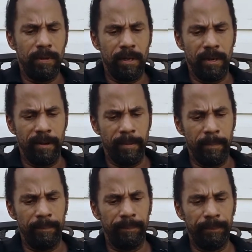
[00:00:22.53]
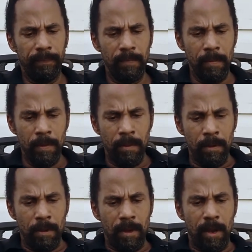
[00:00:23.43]

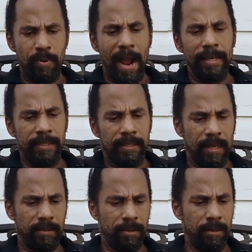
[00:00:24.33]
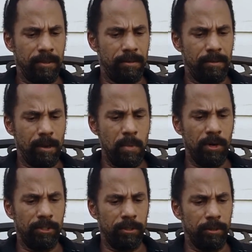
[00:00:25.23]
I practice as a
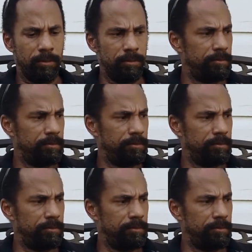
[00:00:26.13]
commercial